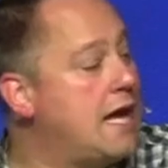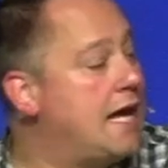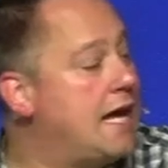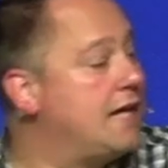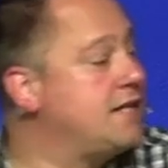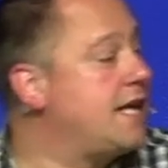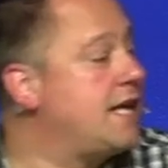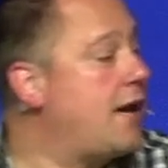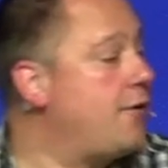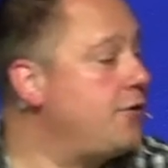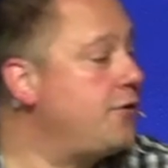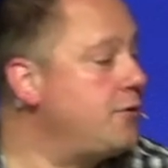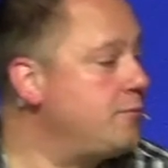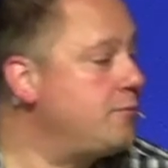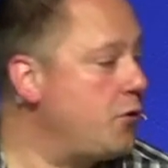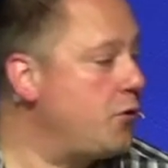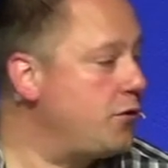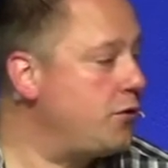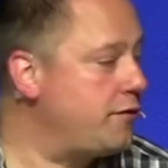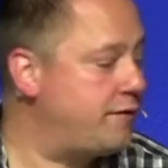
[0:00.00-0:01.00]
And now they're
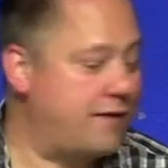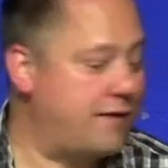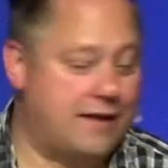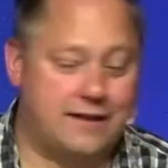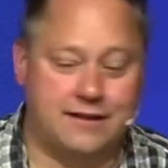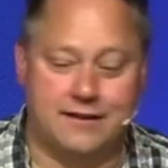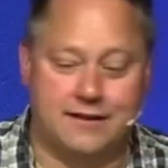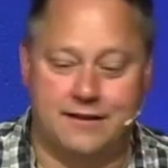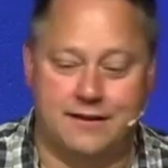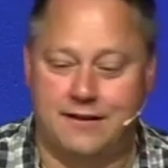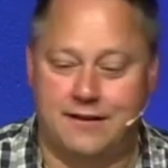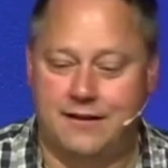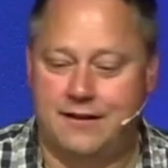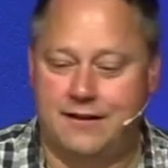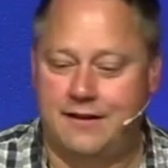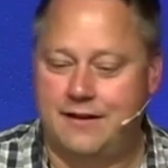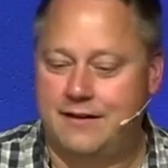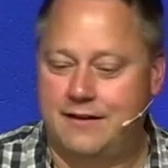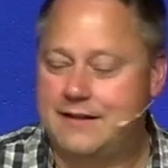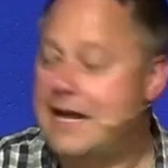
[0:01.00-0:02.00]
motivated.
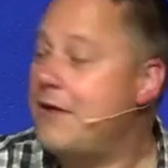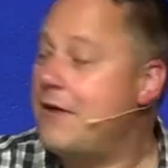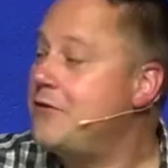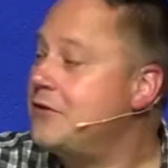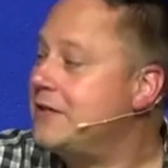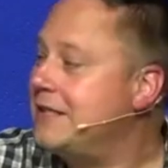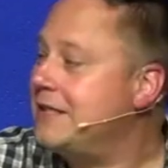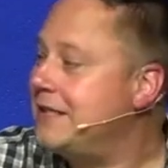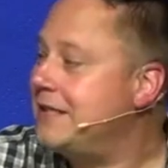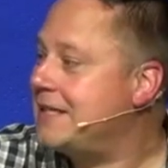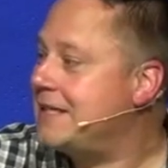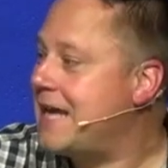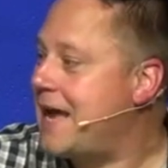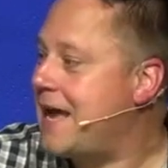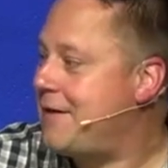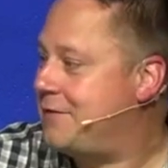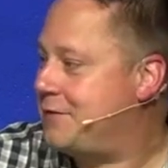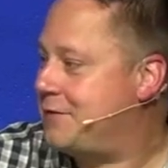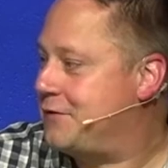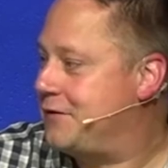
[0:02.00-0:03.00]
Now they're getting
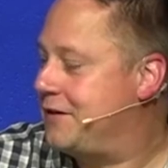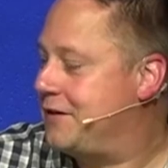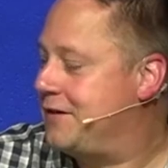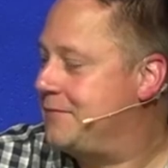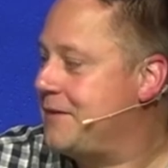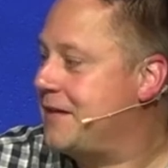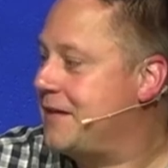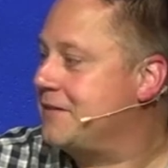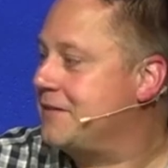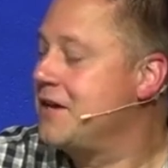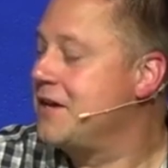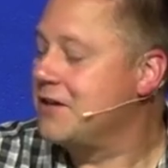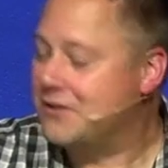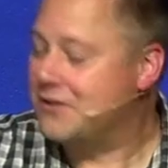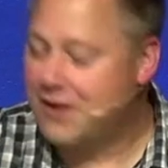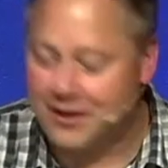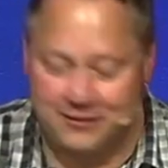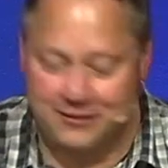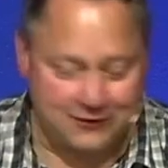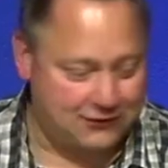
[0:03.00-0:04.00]
after it. Man,
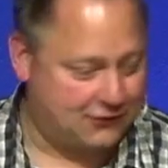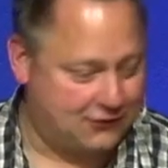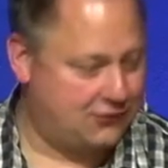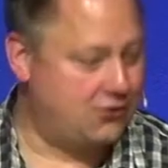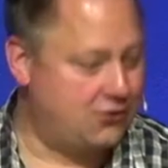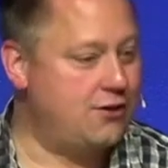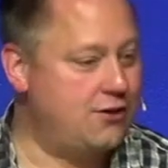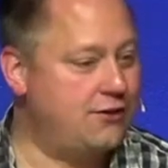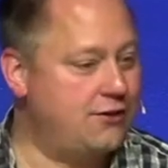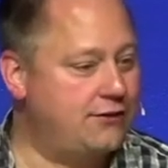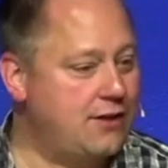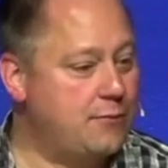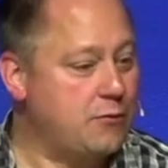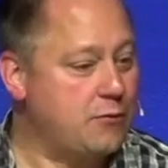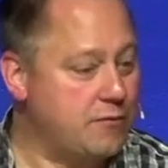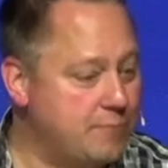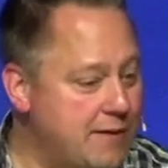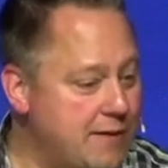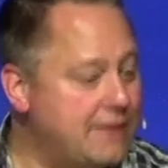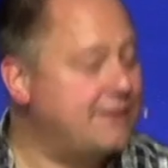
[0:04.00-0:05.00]
God has stirred us up.
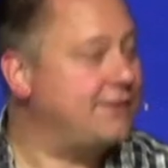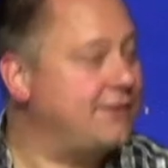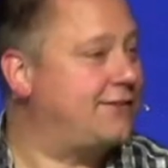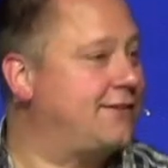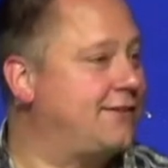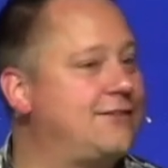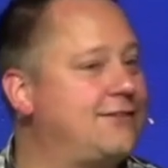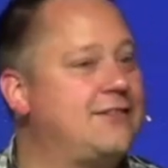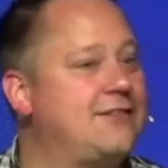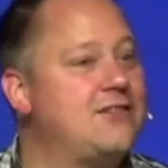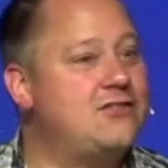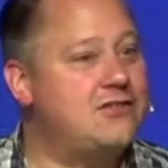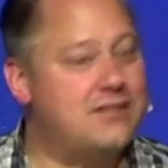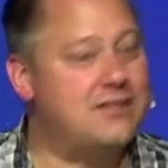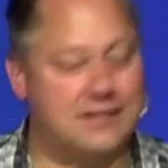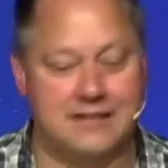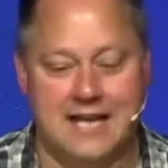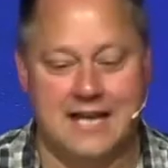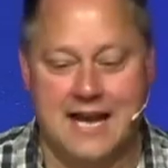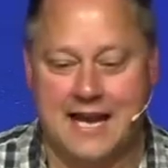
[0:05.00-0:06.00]
We've made this decision
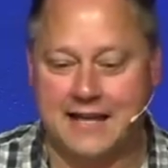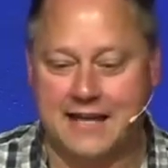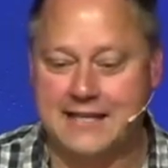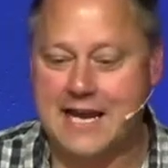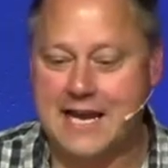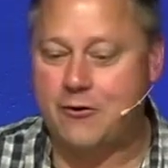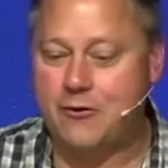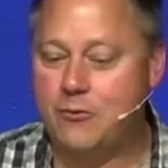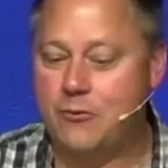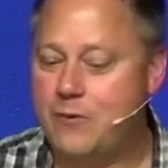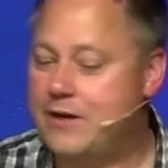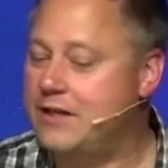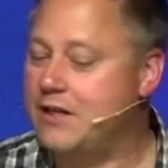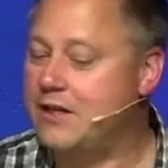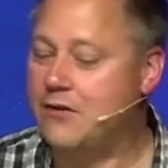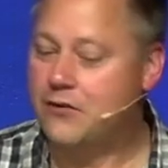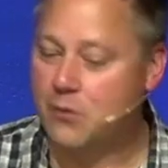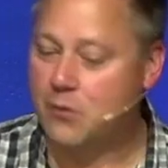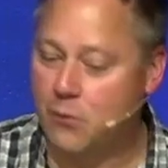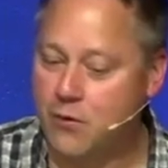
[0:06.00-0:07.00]
and, and now we're ready to
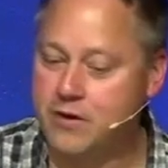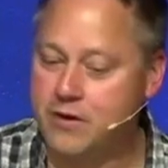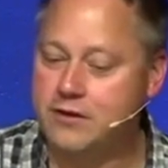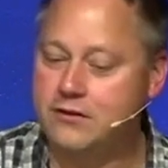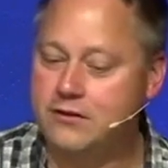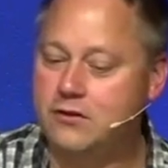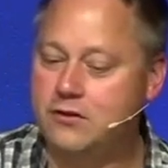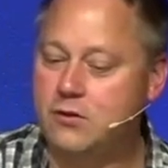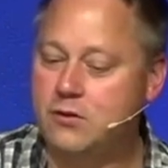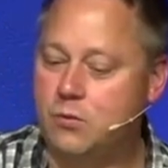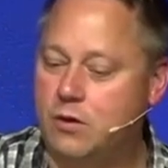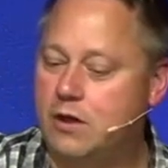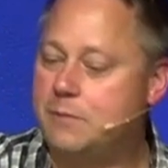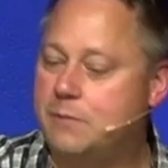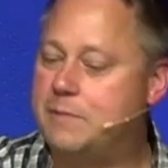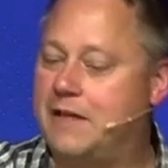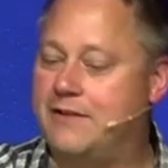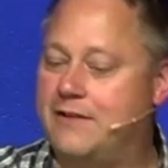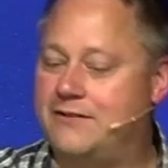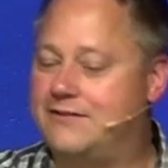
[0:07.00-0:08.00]
go. They want to do the work
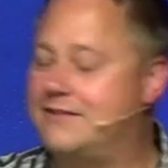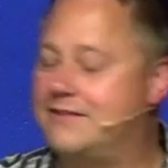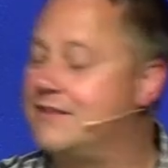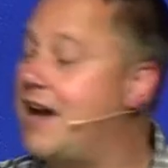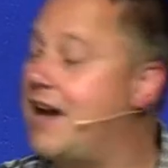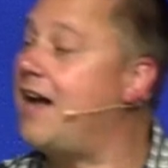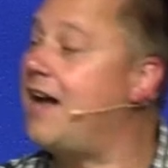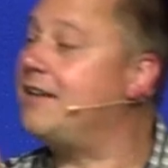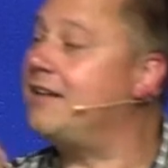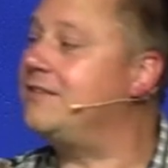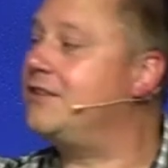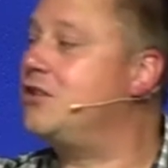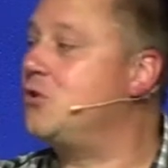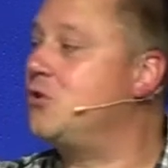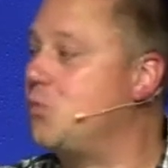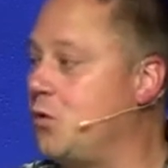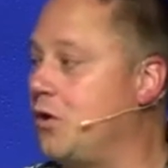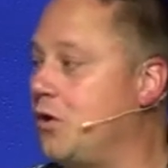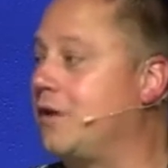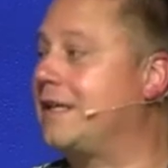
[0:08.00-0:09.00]
because God did a
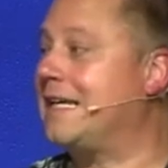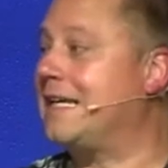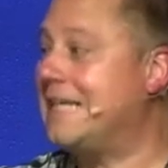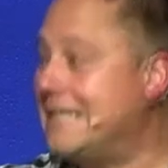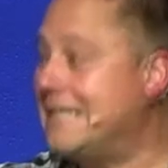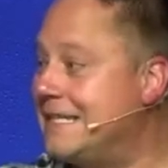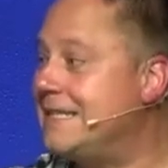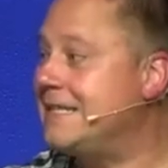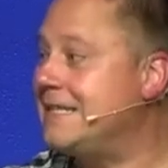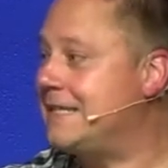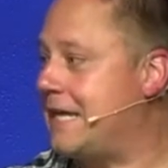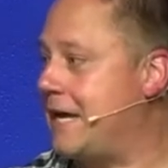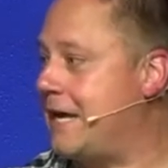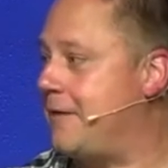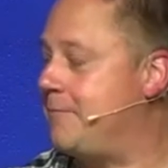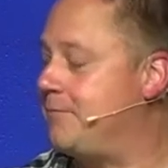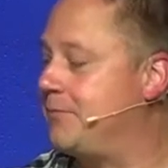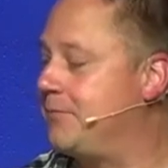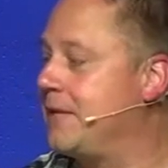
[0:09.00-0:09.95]
work in them.